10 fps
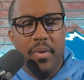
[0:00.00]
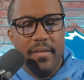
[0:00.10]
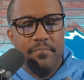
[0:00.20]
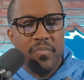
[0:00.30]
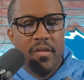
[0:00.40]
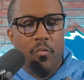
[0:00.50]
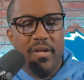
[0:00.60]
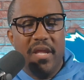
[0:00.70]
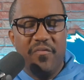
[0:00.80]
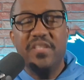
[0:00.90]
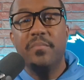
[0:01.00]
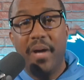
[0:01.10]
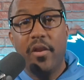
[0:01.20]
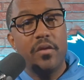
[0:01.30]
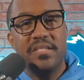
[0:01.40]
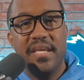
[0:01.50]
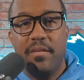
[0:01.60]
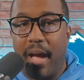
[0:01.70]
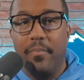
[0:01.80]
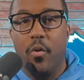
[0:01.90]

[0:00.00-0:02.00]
But when if it's about our team,